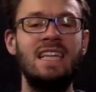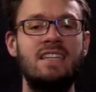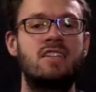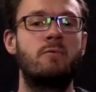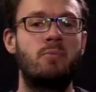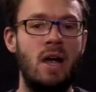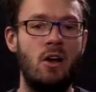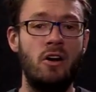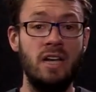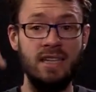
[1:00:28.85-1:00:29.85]
list of
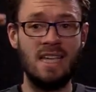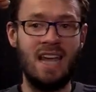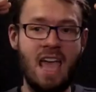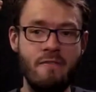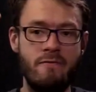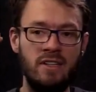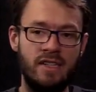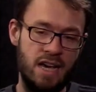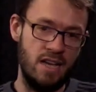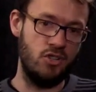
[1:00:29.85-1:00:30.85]
priorities at every
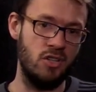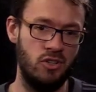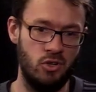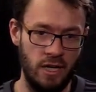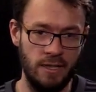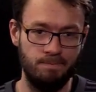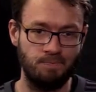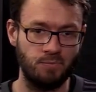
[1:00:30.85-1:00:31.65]
stage in the tree.